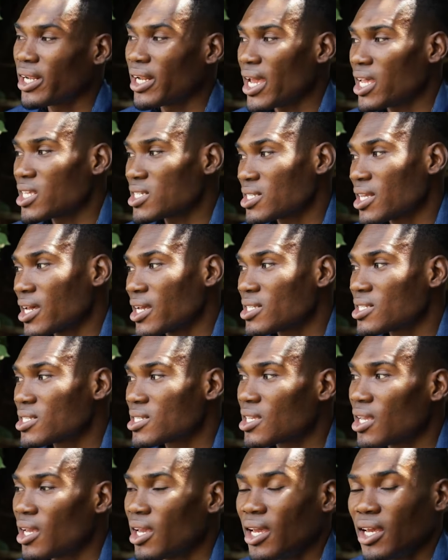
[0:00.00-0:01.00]
realized
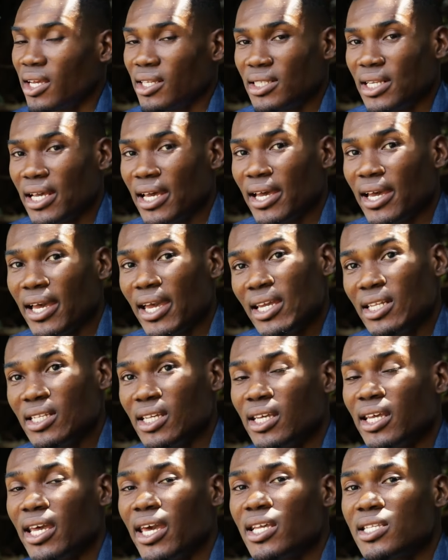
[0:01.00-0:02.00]
that the
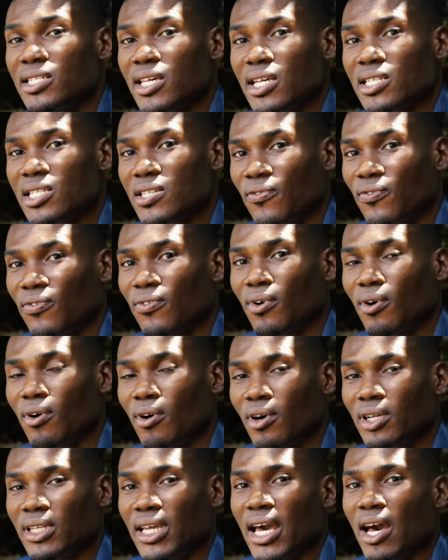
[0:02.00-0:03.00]
indicators
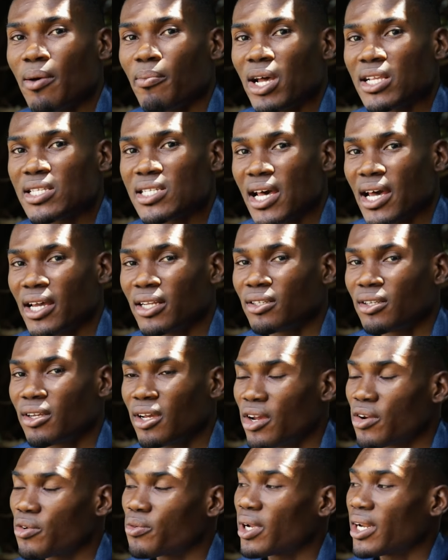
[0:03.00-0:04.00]
for the Harmattan
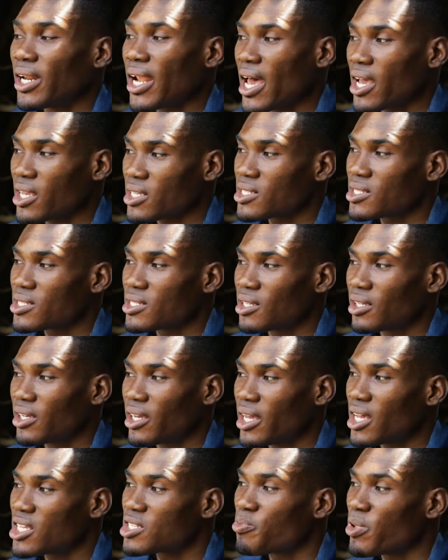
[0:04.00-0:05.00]
relaxed,
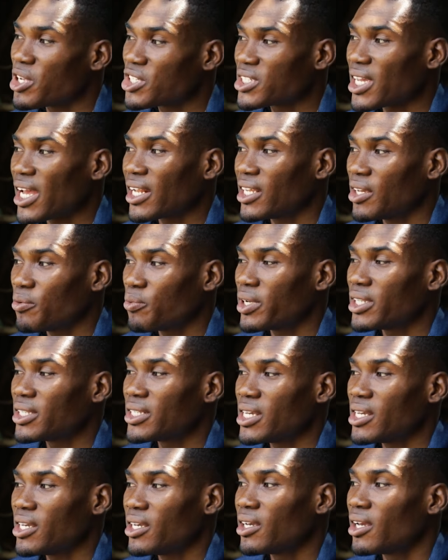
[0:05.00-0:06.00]
especially with
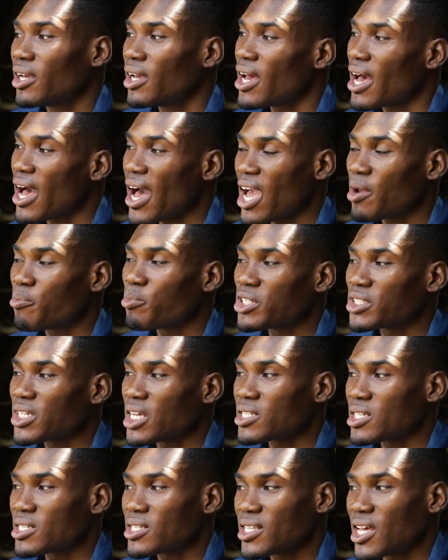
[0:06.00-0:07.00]
the high
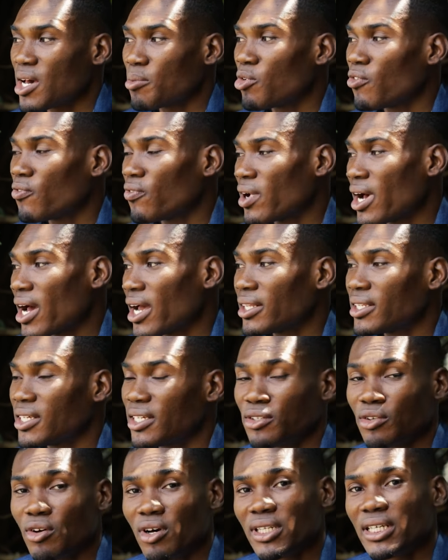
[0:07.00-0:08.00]
pressure system over
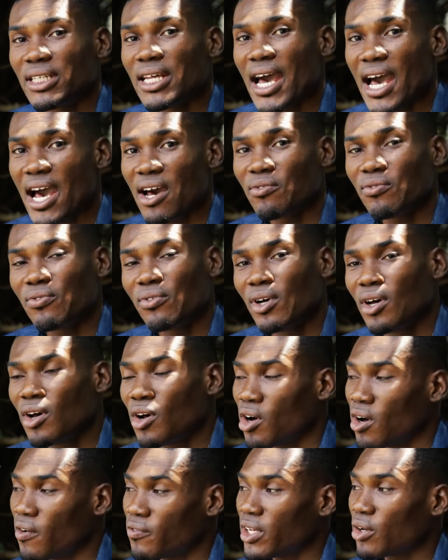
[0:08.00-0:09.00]
the northern half
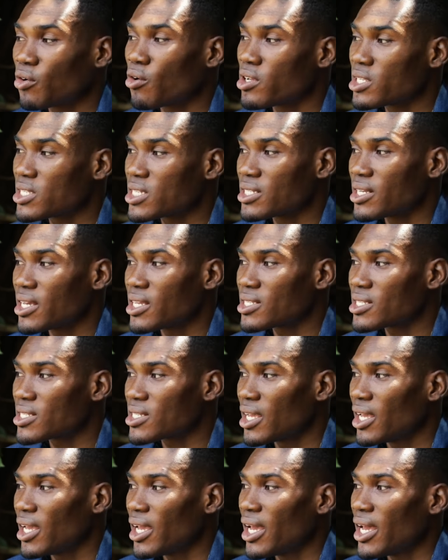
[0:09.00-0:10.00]
of the continent,